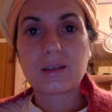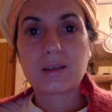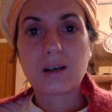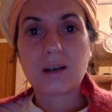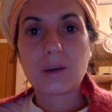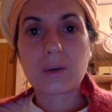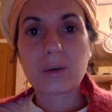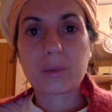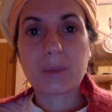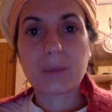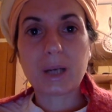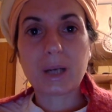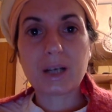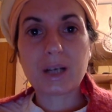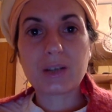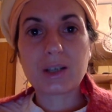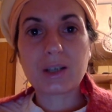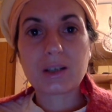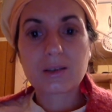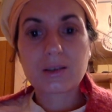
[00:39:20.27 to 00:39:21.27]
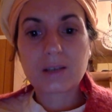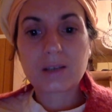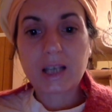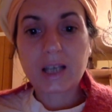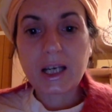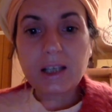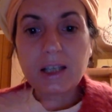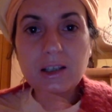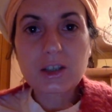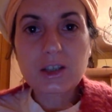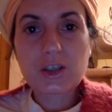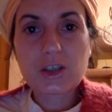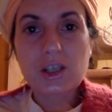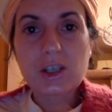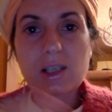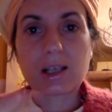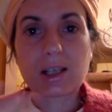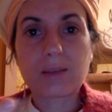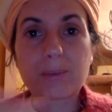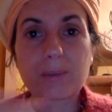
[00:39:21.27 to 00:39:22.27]
Our body, the energies
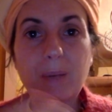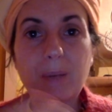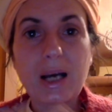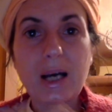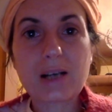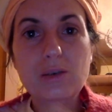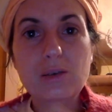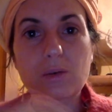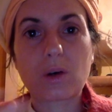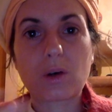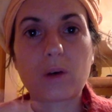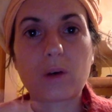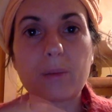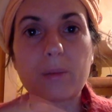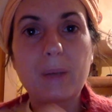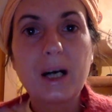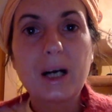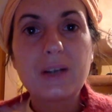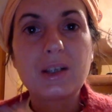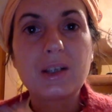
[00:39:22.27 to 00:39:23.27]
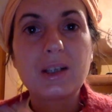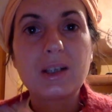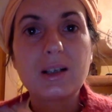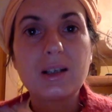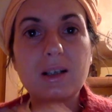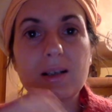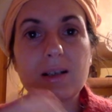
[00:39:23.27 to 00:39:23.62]
that pass through our body